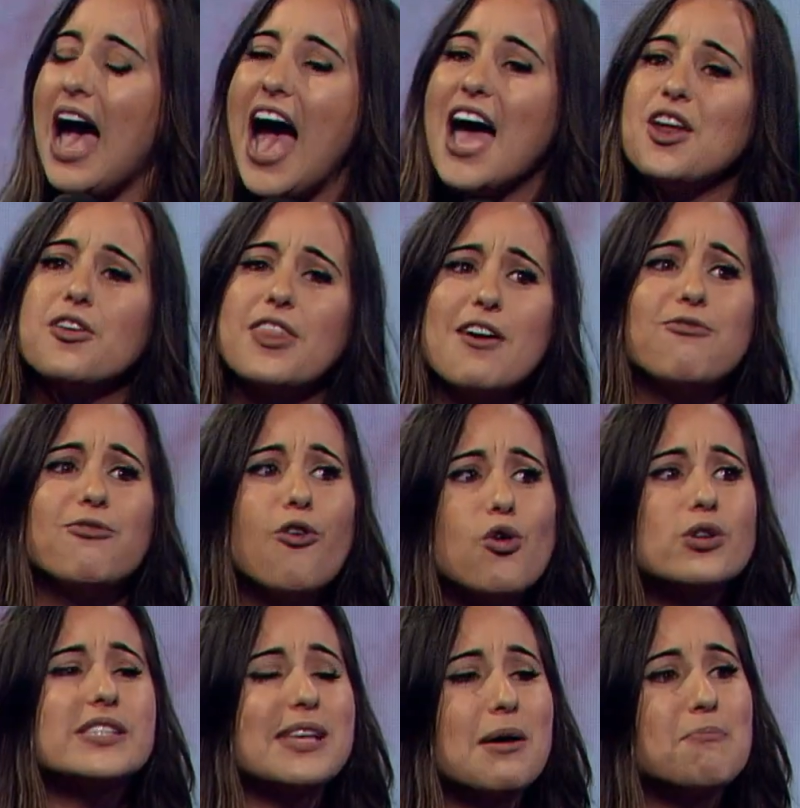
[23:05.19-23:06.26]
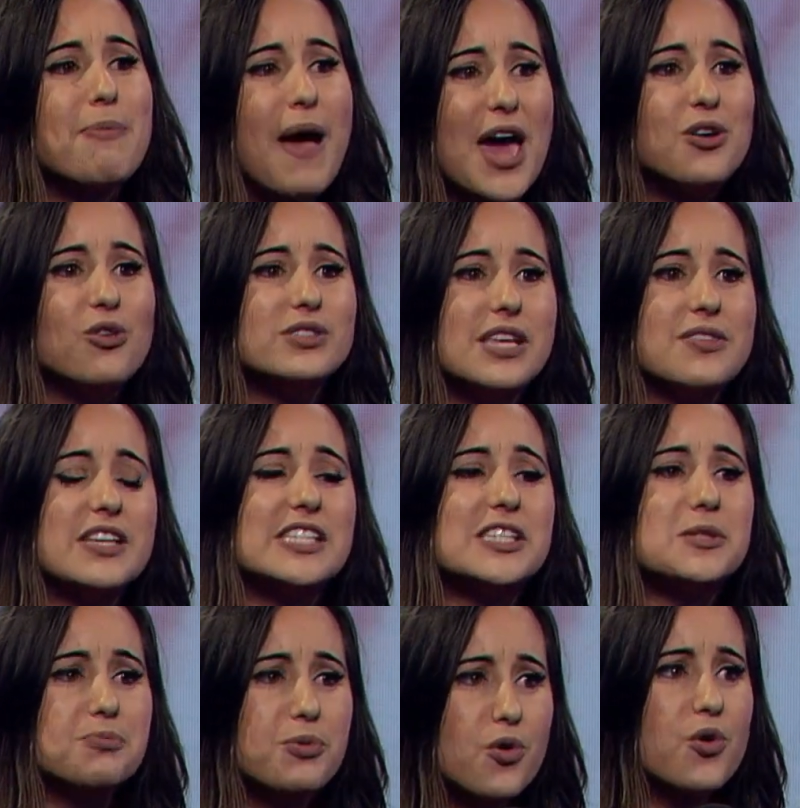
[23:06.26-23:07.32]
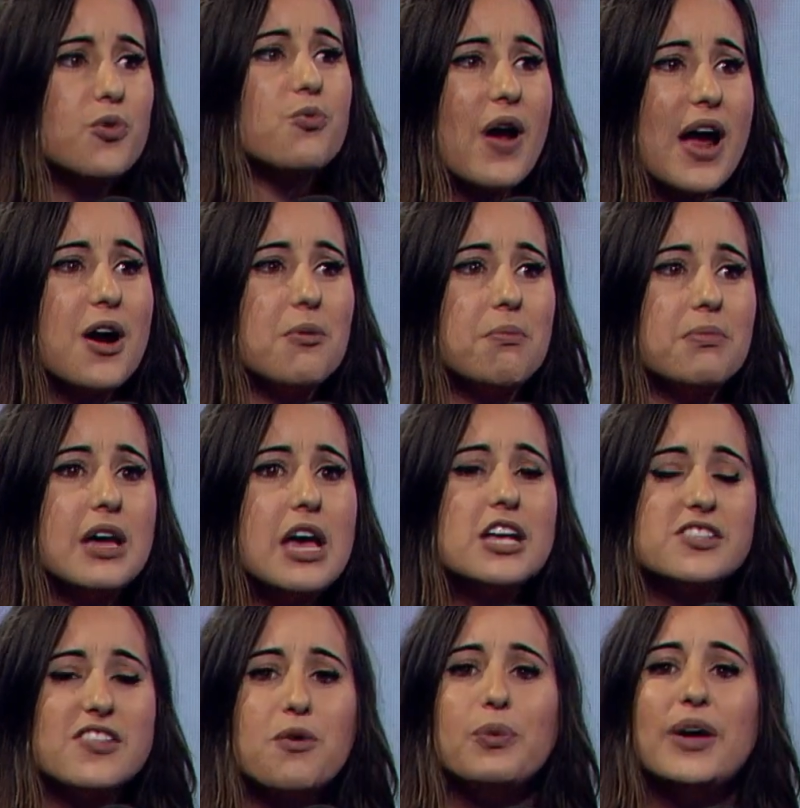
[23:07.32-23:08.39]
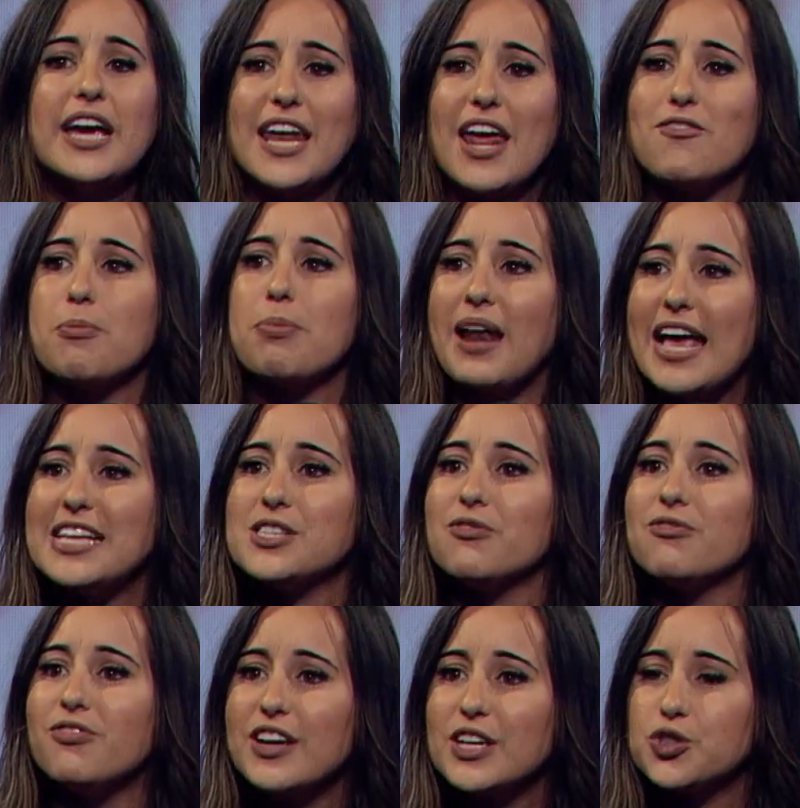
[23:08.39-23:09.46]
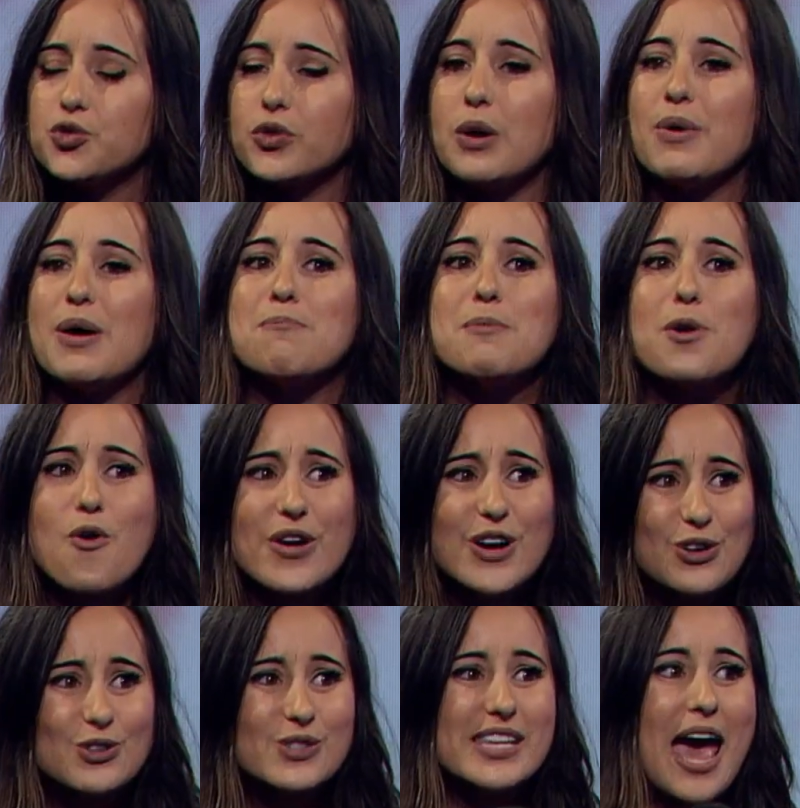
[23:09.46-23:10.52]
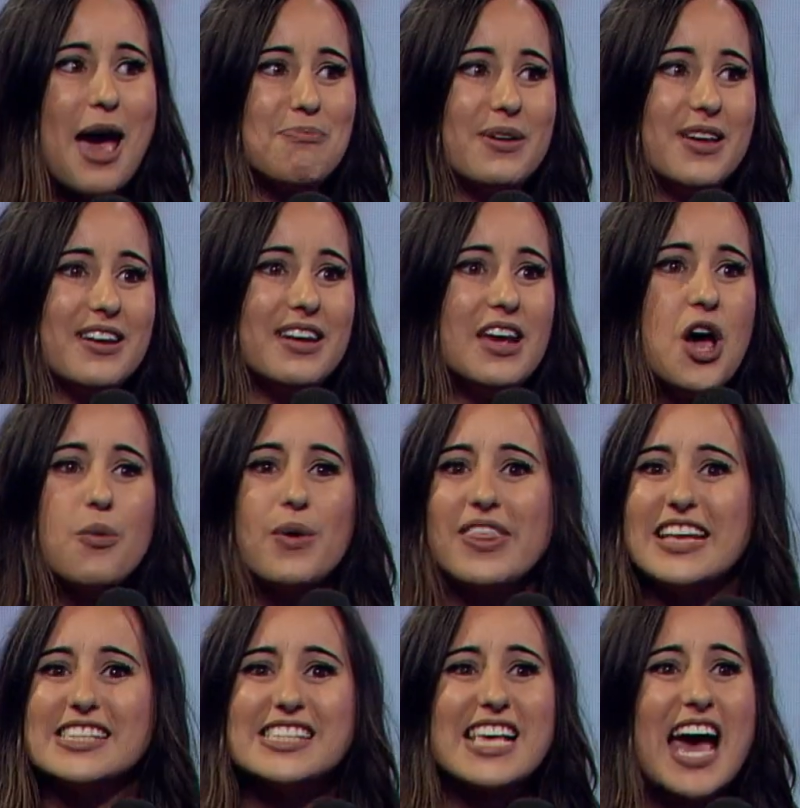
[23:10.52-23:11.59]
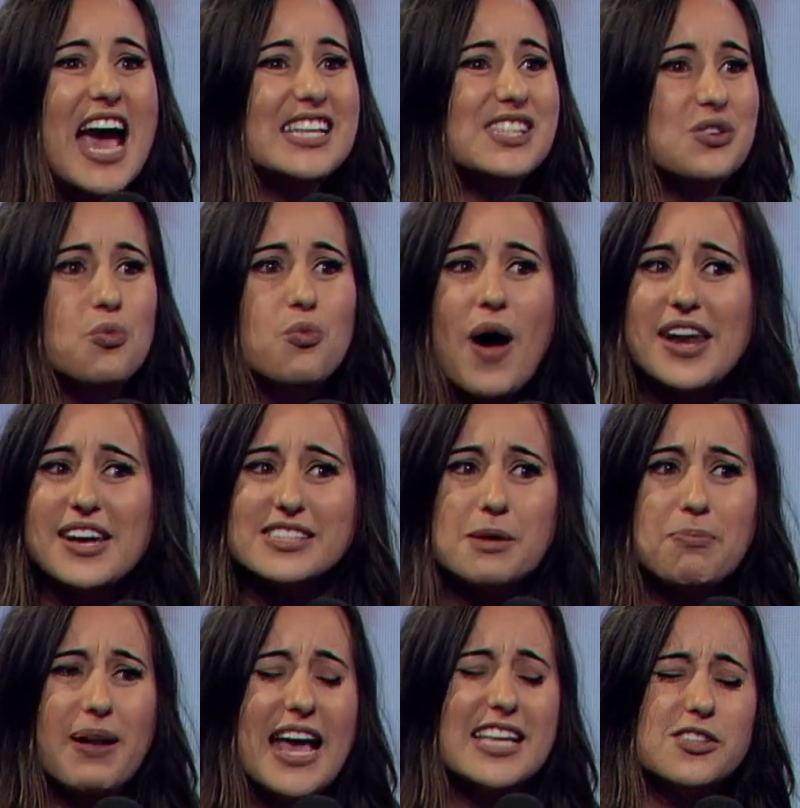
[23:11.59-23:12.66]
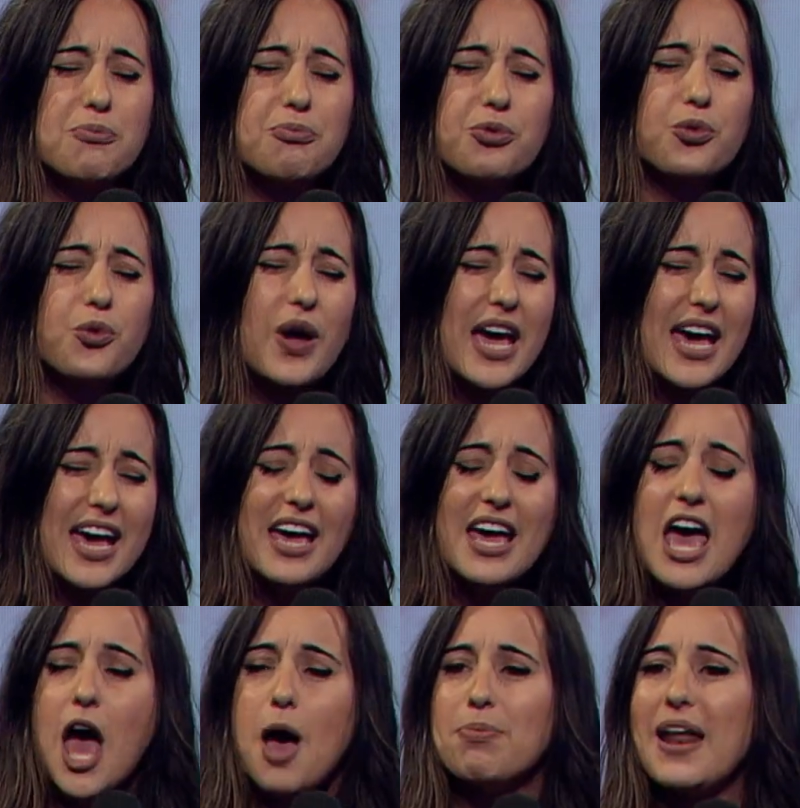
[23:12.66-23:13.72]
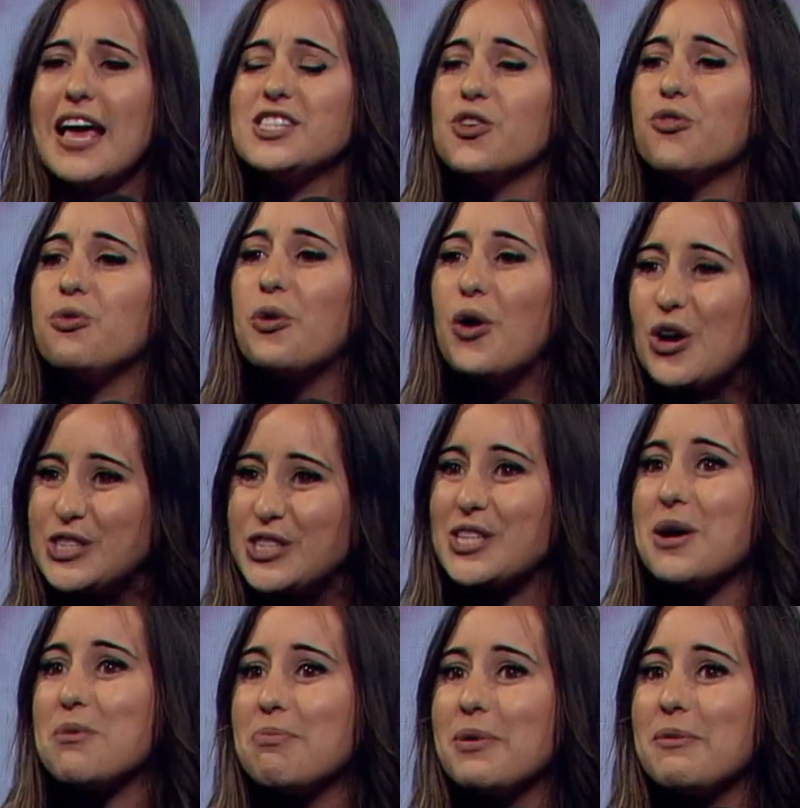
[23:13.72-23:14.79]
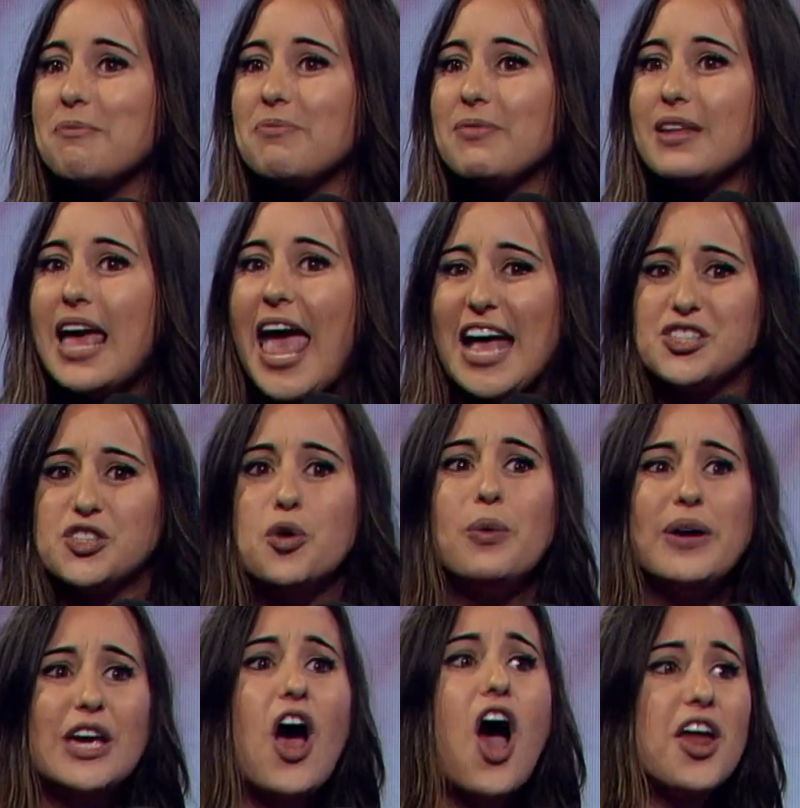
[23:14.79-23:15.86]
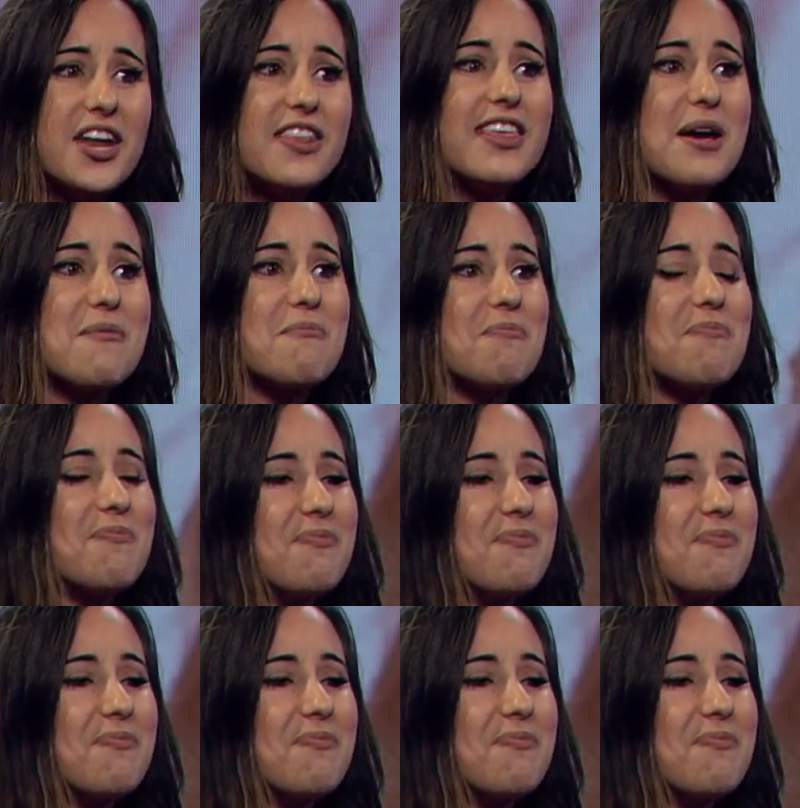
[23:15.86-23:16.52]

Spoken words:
I know they fought some battles in the spirit realm so that we can have a place of victory where miracles happen, where there's signs and wonders, a place of prayer, a place of worship. And so we honor them.